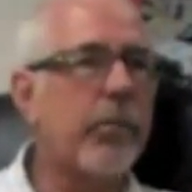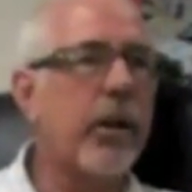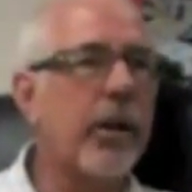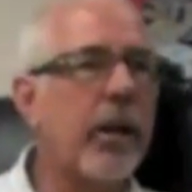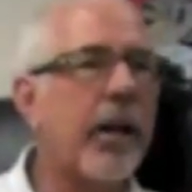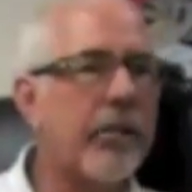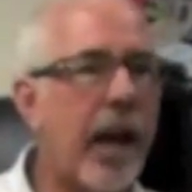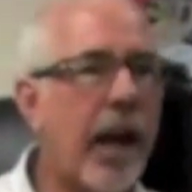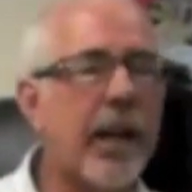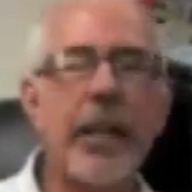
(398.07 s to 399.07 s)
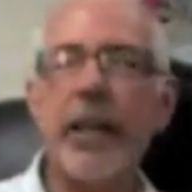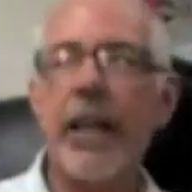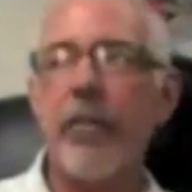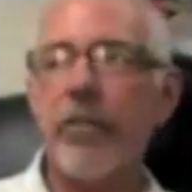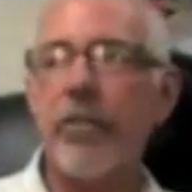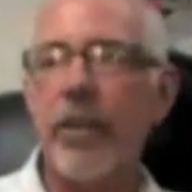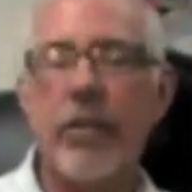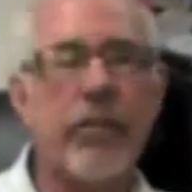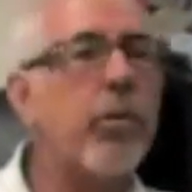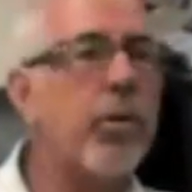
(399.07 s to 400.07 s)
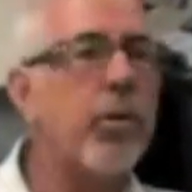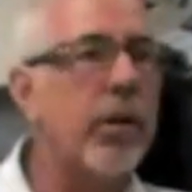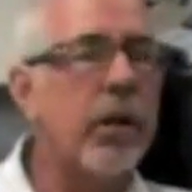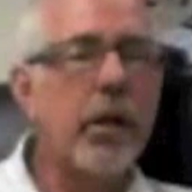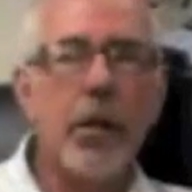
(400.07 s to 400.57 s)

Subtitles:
Burger King, exactly, and KFC is food.